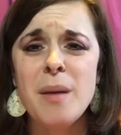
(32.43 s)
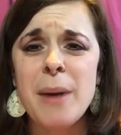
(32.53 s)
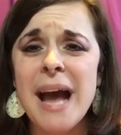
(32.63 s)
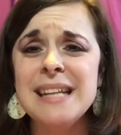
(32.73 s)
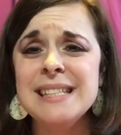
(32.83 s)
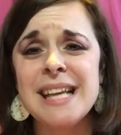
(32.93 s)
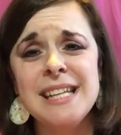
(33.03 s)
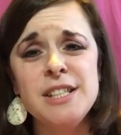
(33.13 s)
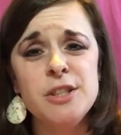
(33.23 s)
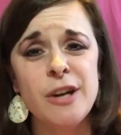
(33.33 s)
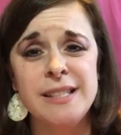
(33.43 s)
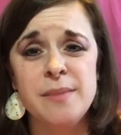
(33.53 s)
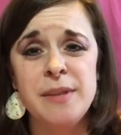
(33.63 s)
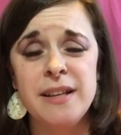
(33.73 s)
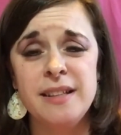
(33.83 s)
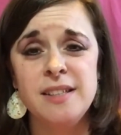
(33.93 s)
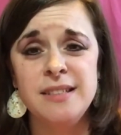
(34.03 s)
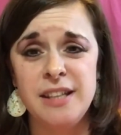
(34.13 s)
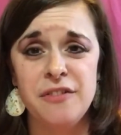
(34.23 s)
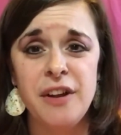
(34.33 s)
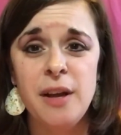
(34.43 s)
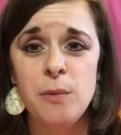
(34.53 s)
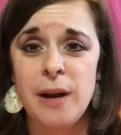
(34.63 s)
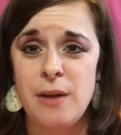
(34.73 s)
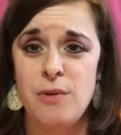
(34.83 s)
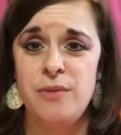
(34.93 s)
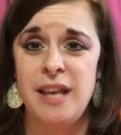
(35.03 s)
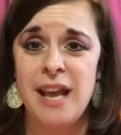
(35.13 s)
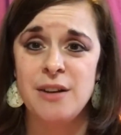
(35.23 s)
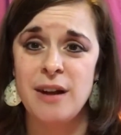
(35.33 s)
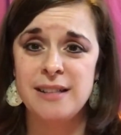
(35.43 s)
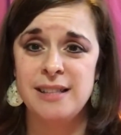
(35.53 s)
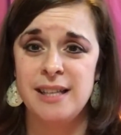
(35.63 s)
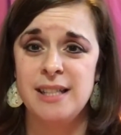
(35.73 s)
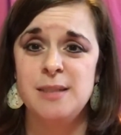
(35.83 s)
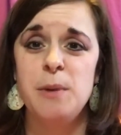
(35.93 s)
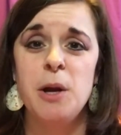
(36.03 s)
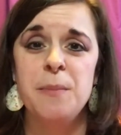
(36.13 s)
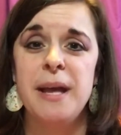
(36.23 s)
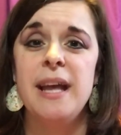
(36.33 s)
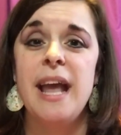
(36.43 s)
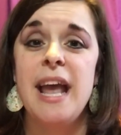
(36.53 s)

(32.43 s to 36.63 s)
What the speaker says: But I decided to try something a little different when I wrote the Anorexic Experiment,